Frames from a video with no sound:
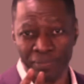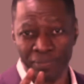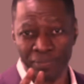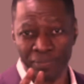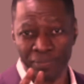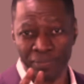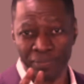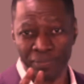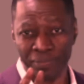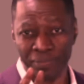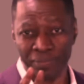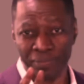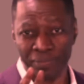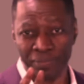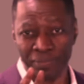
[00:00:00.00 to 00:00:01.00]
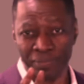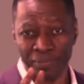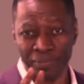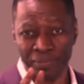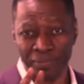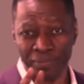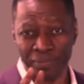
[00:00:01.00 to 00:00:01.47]

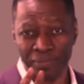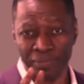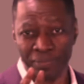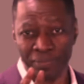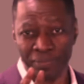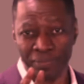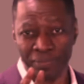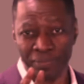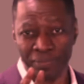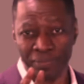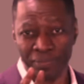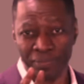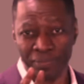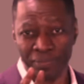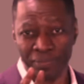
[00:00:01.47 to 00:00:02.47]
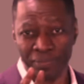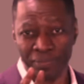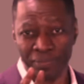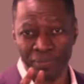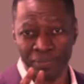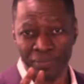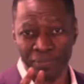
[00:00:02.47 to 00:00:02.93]

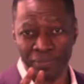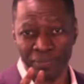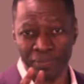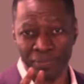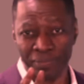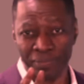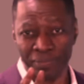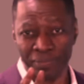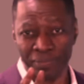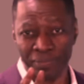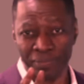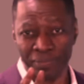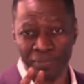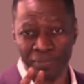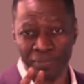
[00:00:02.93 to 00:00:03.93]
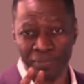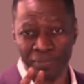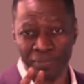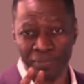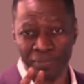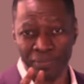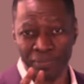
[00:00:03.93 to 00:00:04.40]

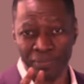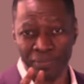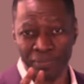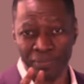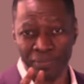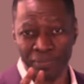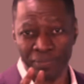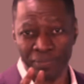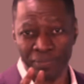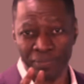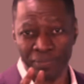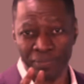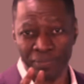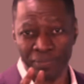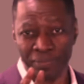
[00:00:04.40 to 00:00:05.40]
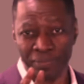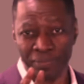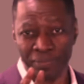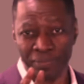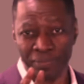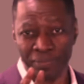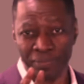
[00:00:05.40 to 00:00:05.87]

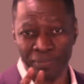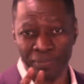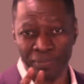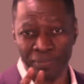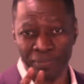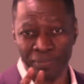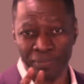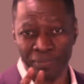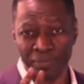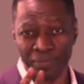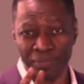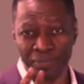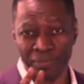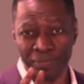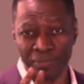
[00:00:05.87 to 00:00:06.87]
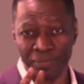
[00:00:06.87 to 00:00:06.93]
This is a still picture; no speech is visible.